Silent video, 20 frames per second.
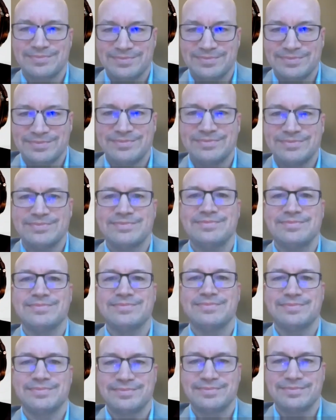
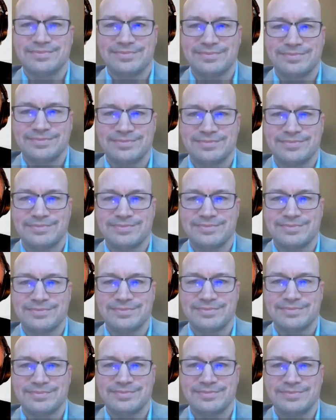
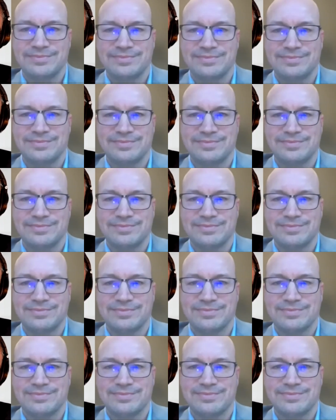
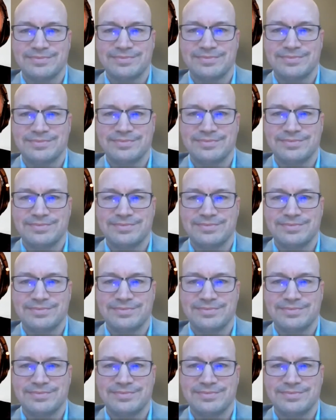(not speaking)